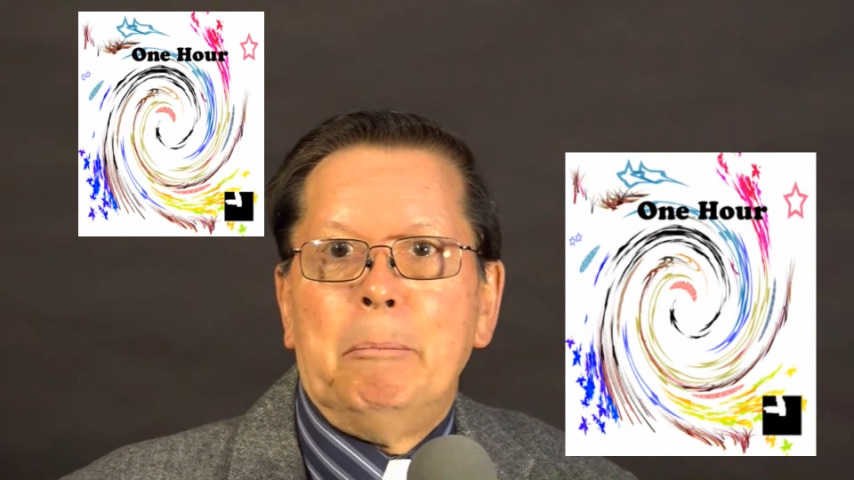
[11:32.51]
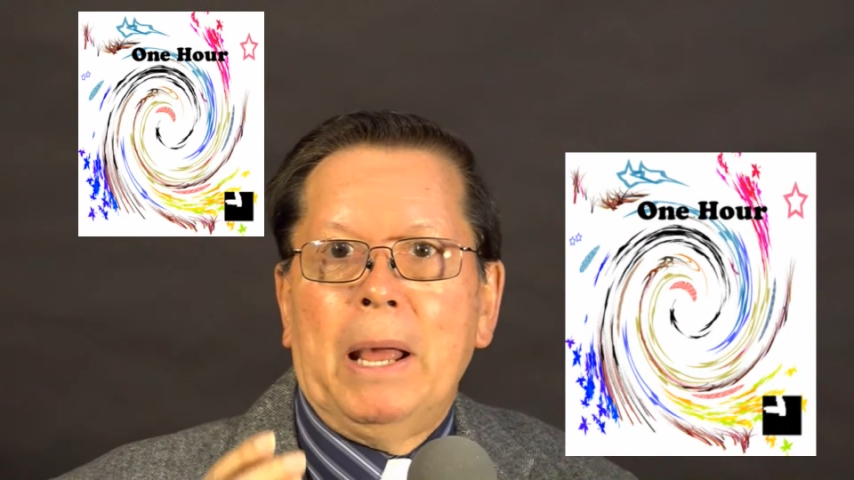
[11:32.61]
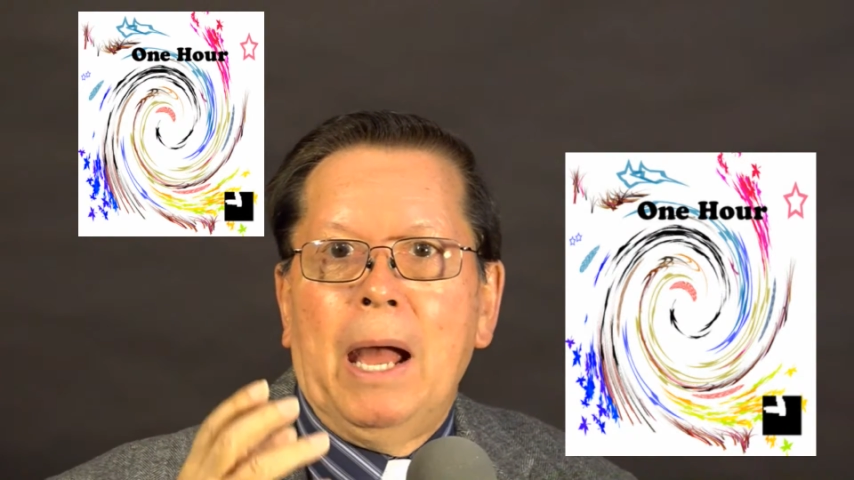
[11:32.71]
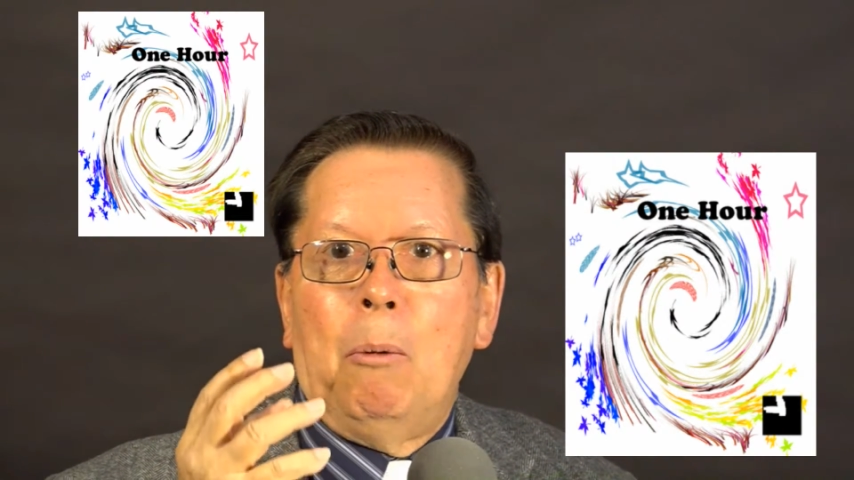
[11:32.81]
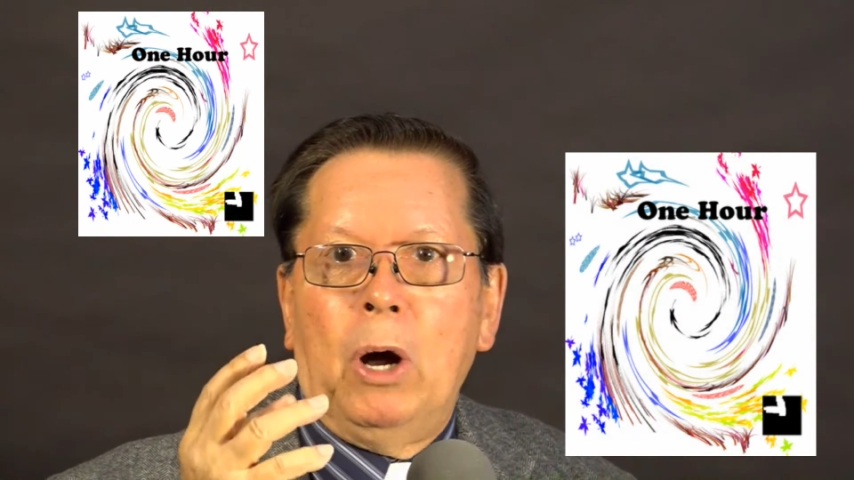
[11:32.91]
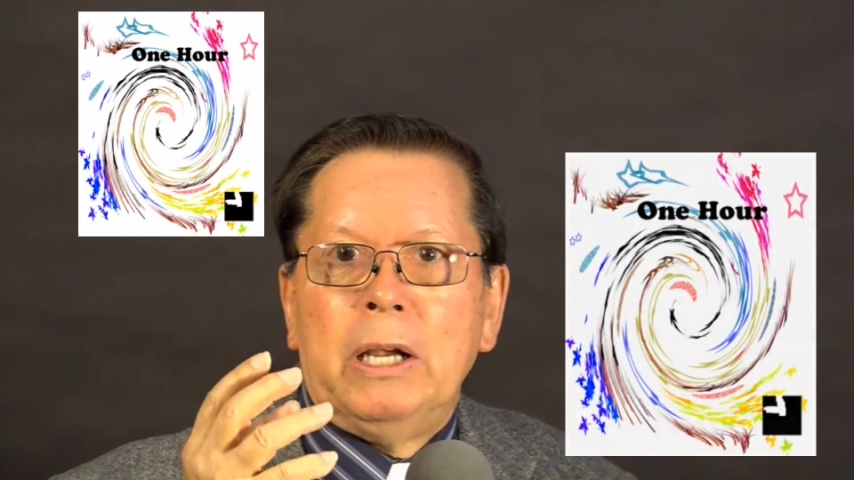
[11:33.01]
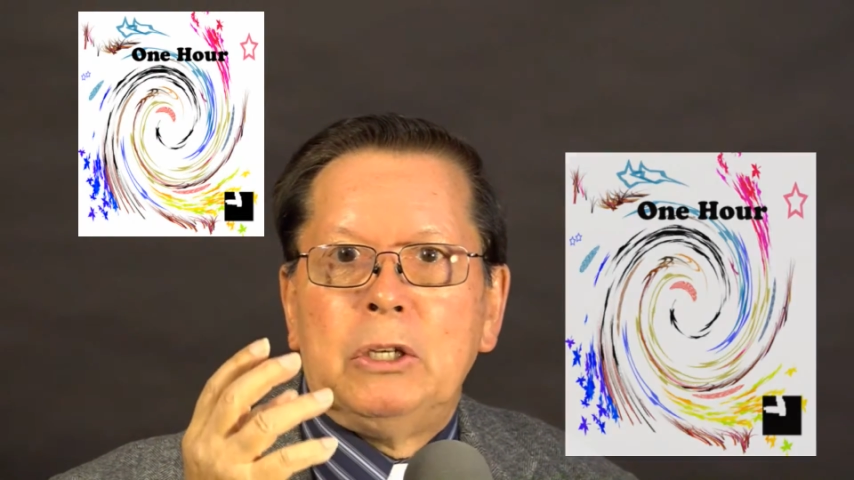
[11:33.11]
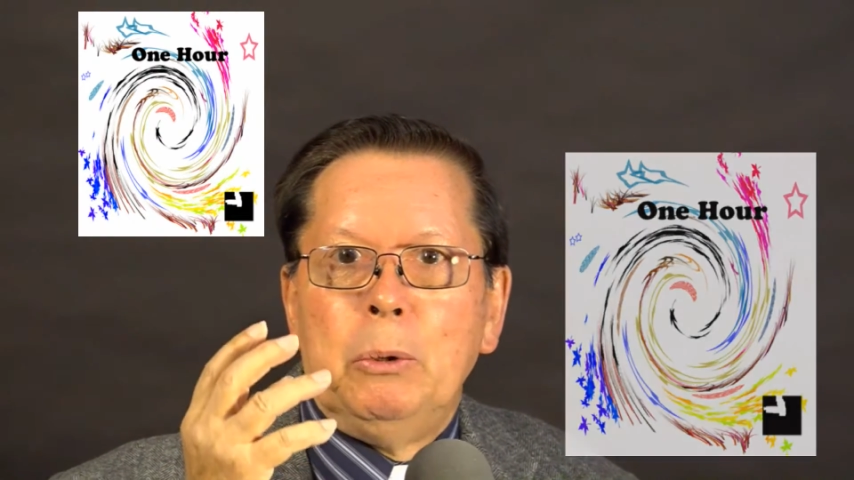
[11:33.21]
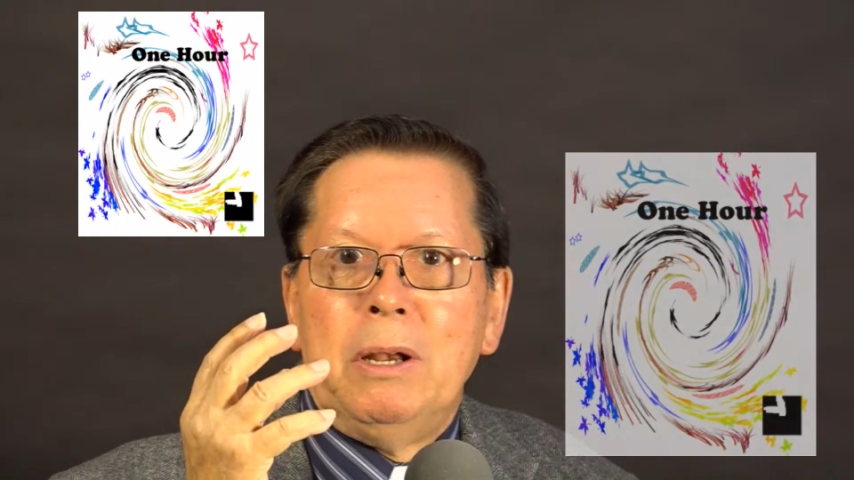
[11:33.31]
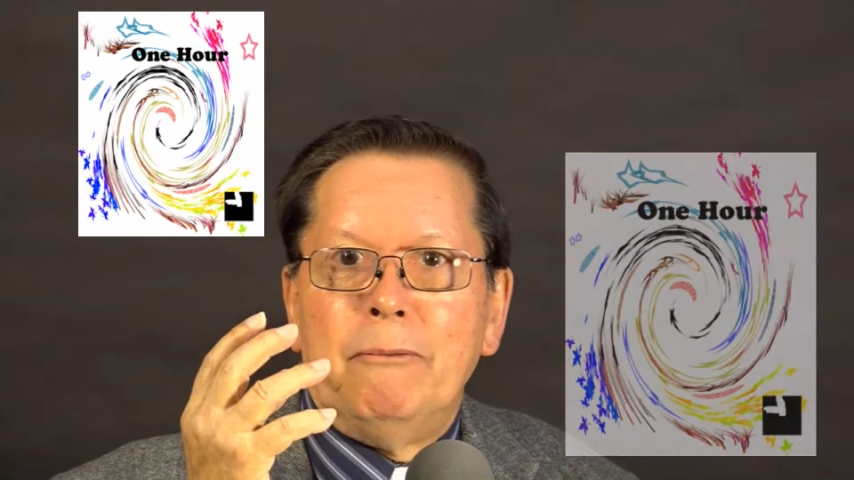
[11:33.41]
But I
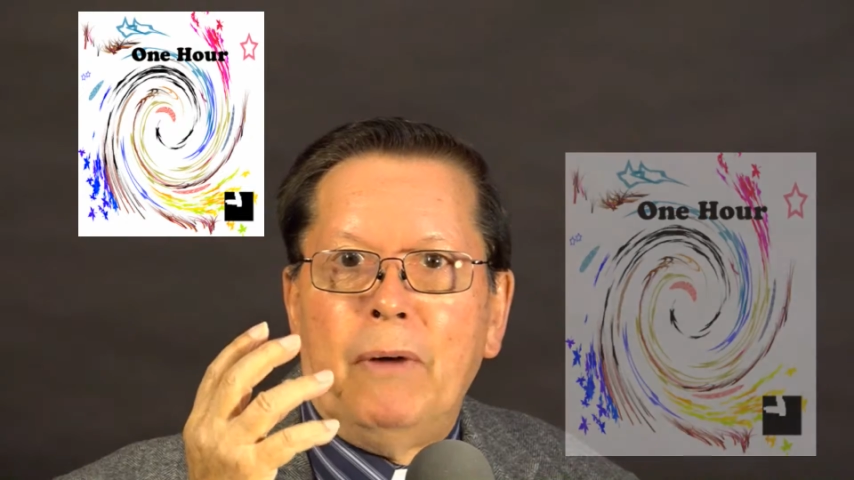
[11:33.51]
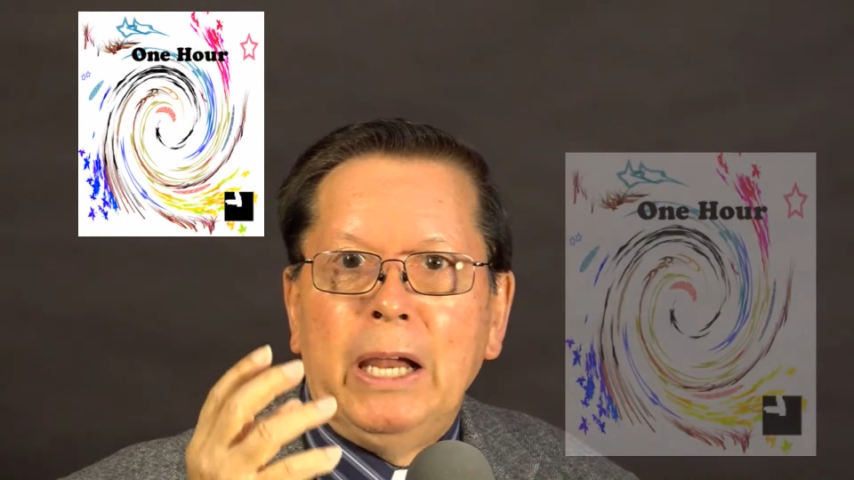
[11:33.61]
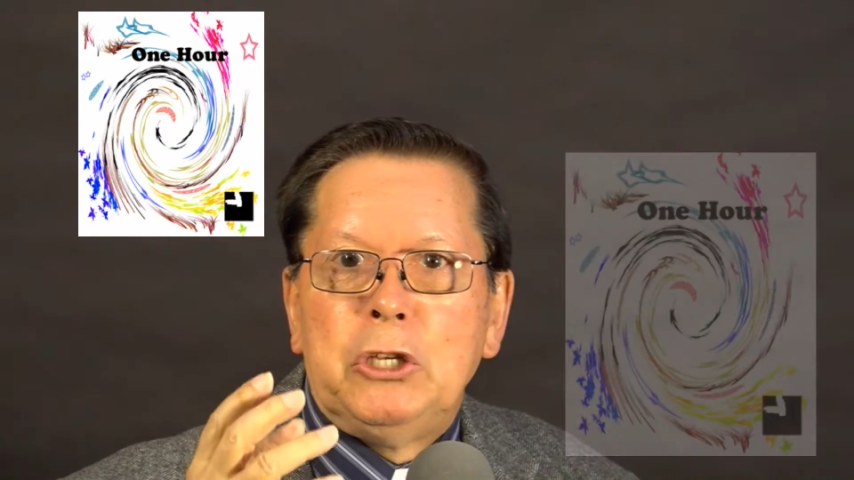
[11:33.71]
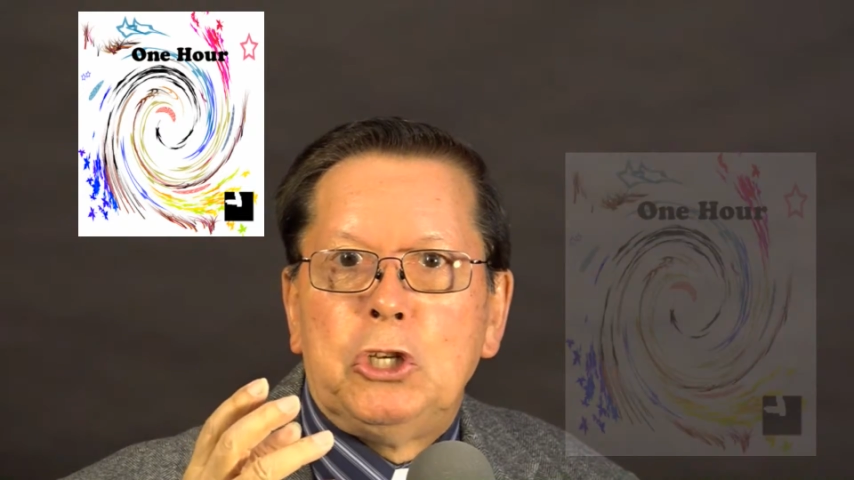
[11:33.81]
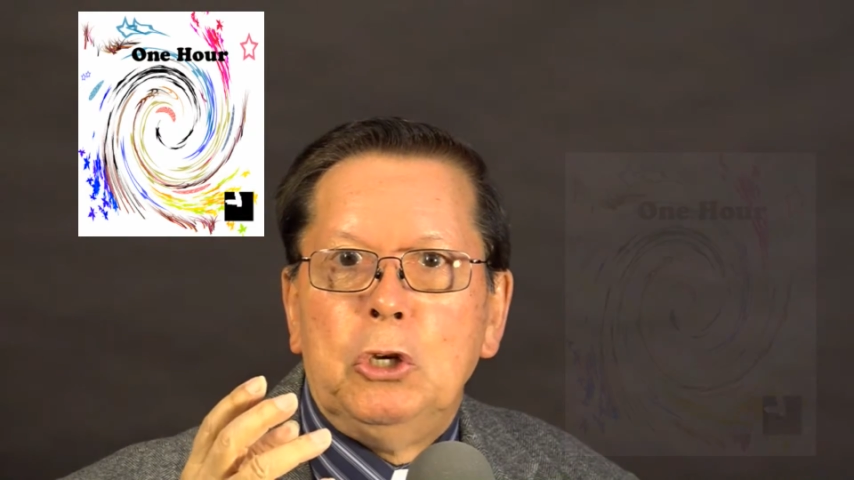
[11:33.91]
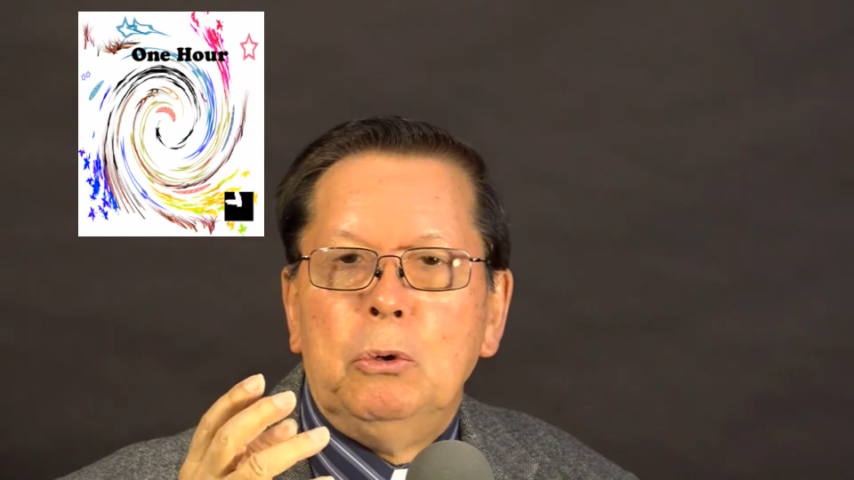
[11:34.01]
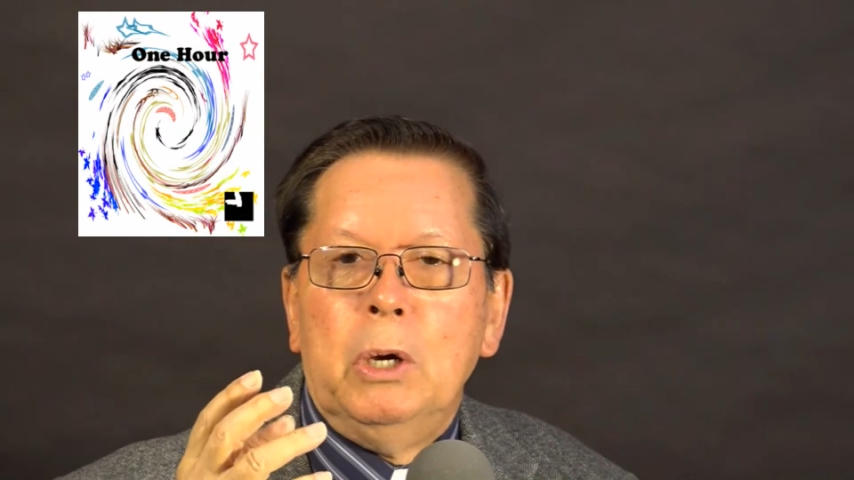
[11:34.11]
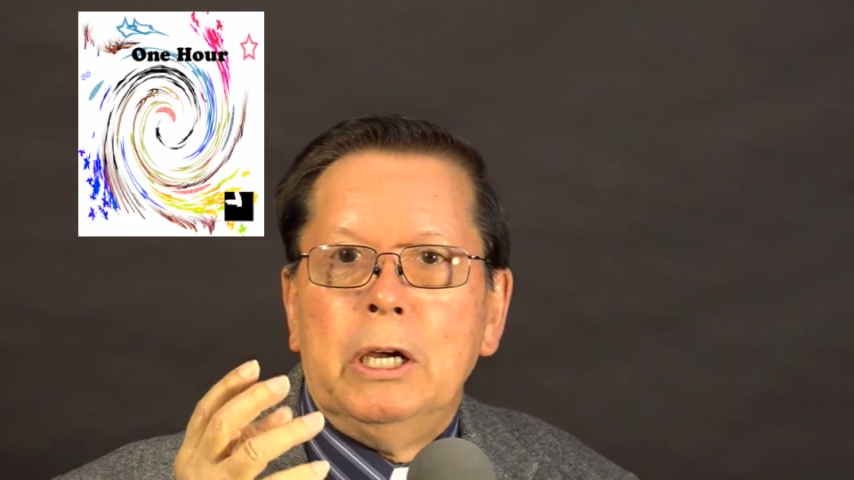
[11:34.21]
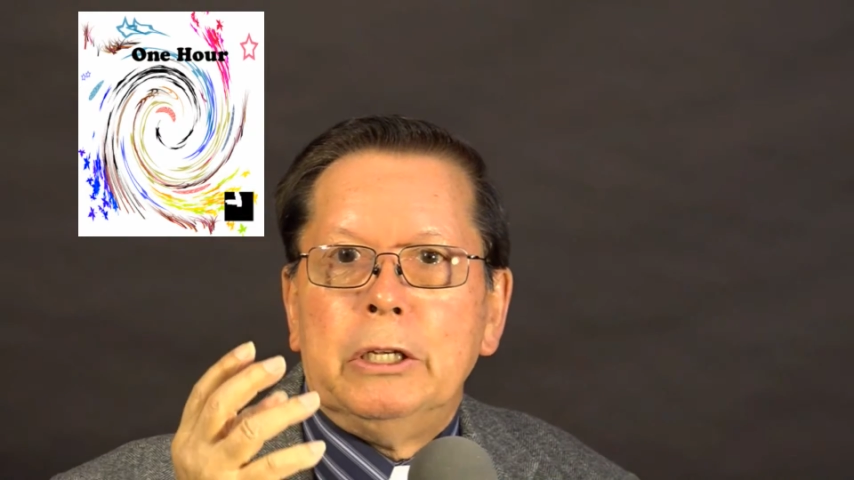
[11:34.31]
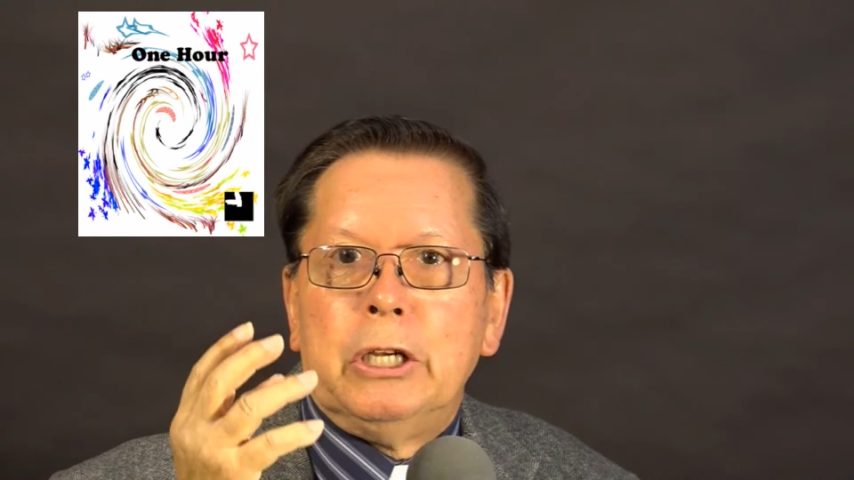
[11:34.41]
want to invite you